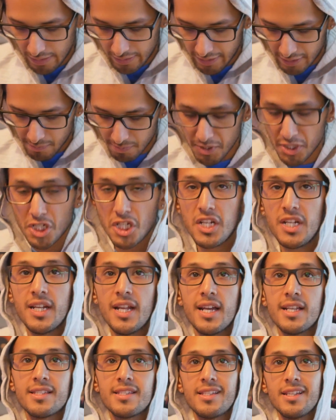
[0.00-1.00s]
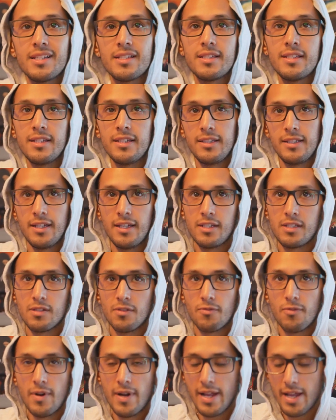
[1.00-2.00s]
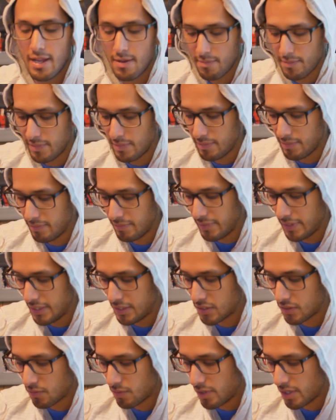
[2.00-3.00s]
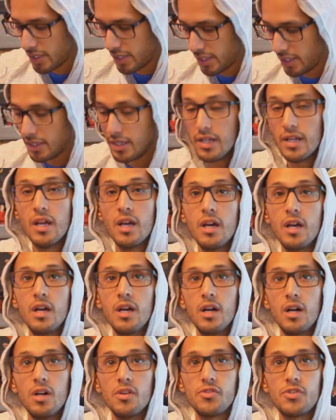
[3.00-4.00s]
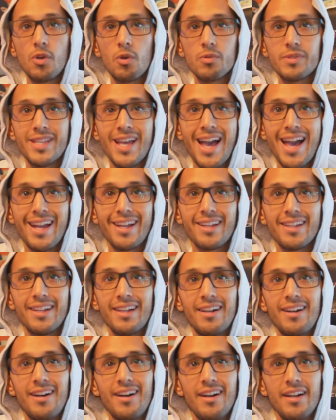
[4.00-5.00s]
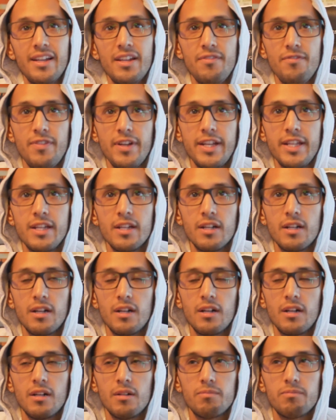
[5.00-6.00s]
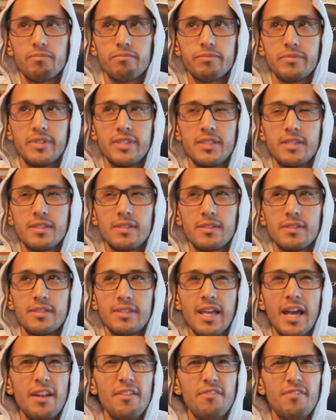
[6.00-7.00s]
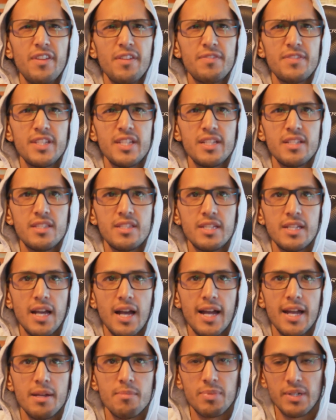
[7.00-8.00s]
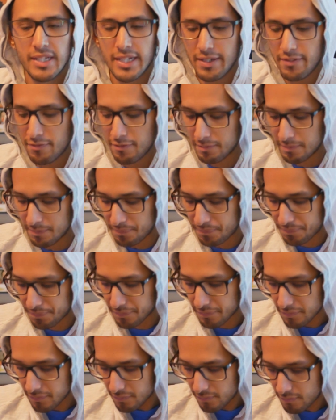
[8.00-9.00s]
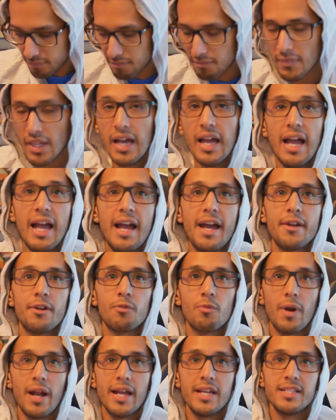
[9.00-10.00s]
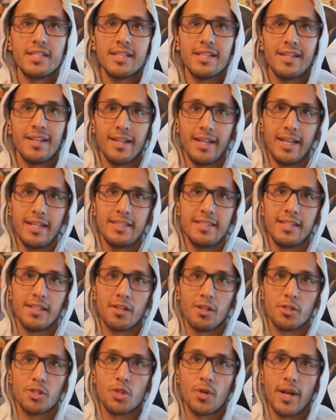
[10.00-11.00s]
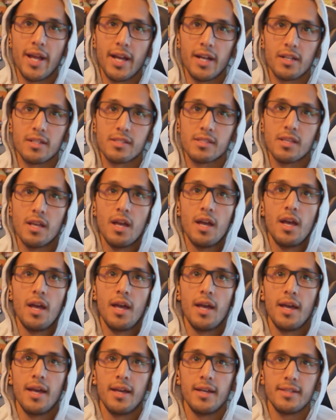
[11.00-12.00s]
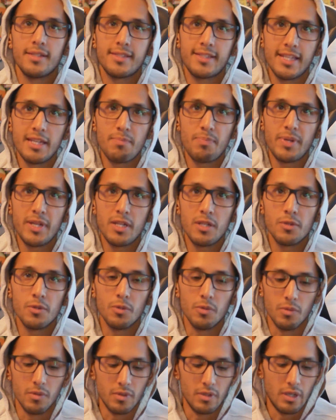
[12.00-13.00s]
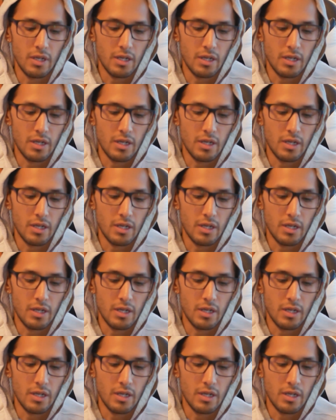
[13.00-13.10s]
This machine has 16 gigs of RAM. It's running a Zotac NVIDIA 1050 Ti, I believe, and a Ryzen 1800X CPU.